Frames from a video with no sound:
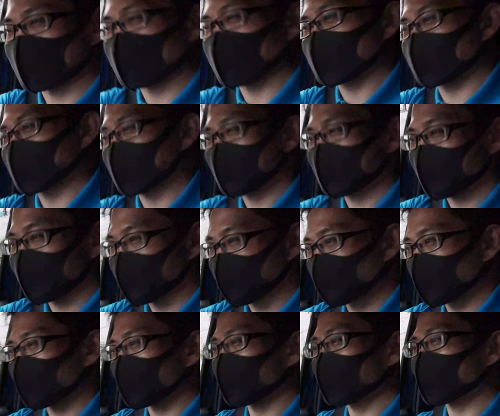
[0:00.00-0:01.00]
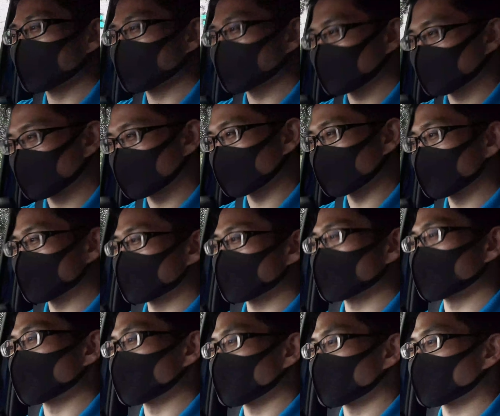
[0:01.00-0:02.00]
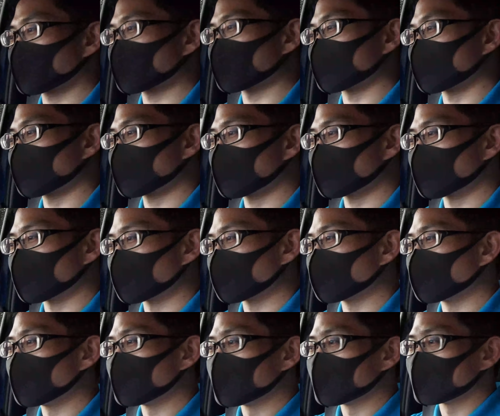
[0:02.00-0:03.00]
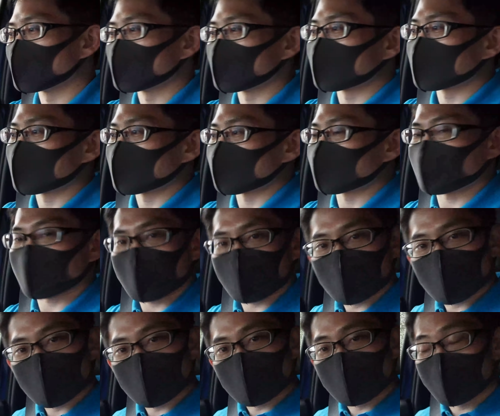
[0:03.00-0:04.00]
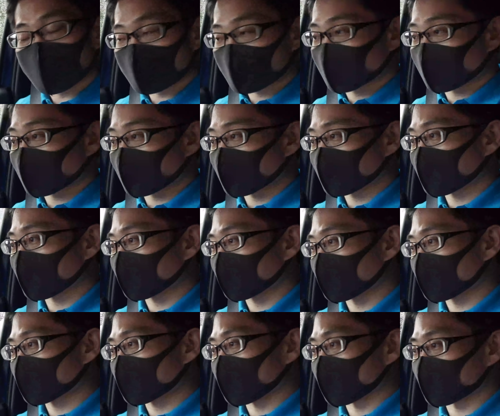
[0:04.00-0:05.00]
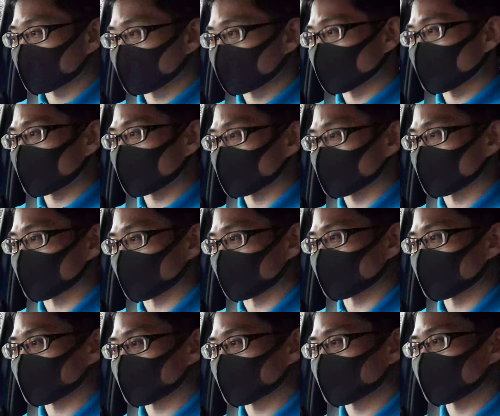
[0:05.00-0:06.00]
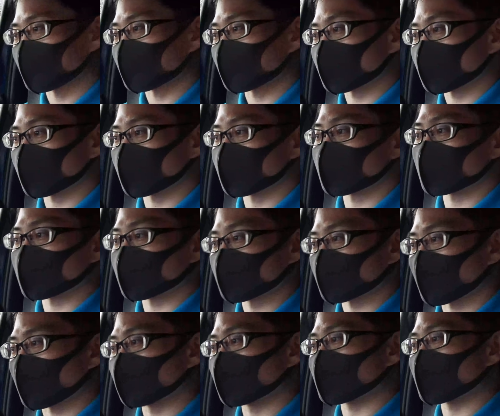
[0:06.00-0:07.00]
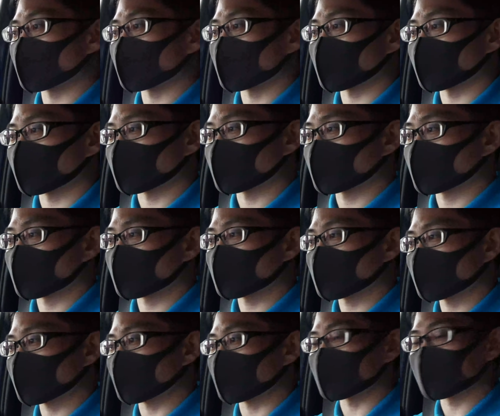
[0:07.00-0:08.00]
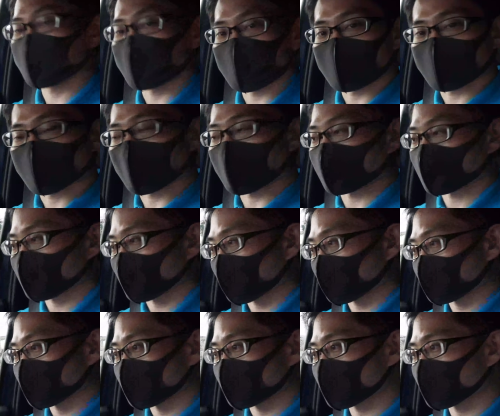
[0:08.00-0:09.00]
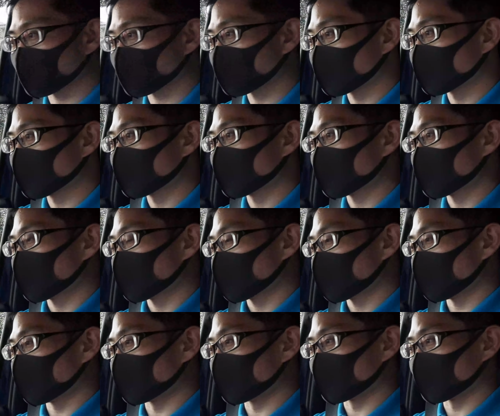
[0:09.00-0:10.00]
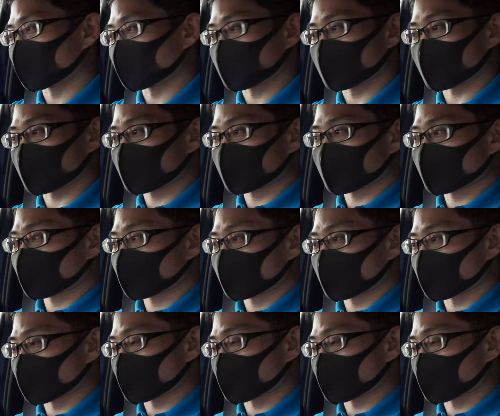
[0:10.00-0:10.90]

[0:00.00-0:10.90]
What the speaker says: is not quite as good as the Mazda 2, but I won't know until I take this car to the mountains. In terms of driving it around the city, it's been fantastic. Just the